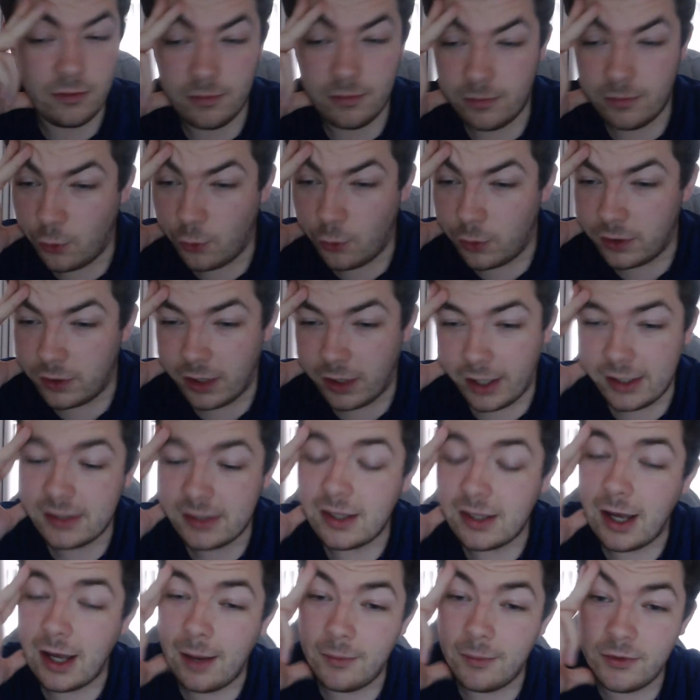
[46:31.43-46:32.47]
no one likes
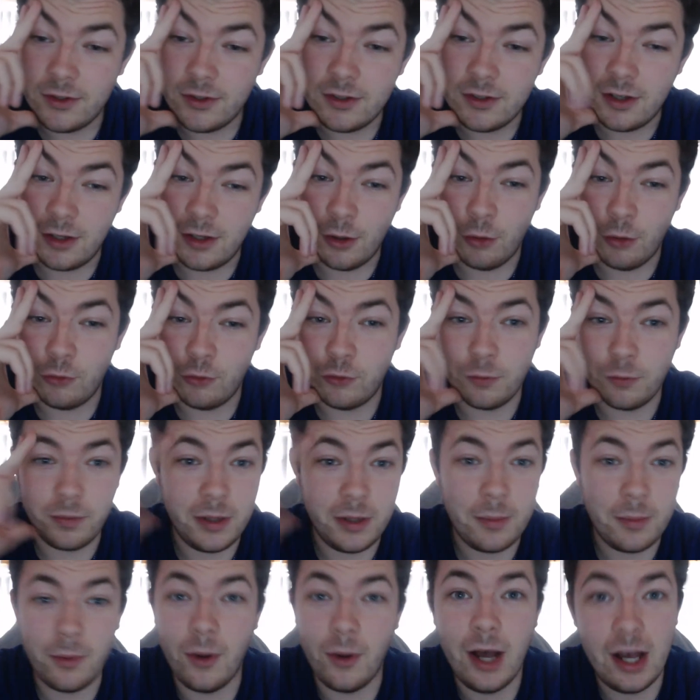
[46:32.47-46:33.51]
Hampden, and also
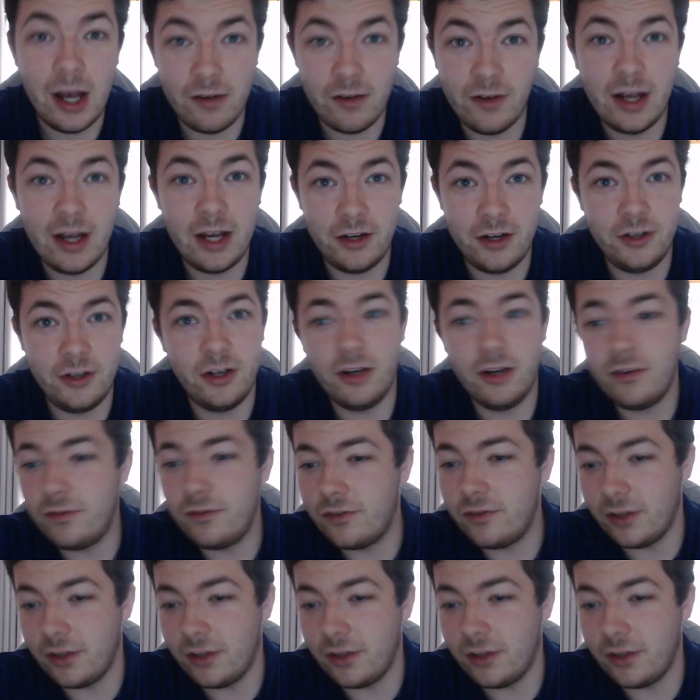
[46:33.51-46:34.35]
people have had enough.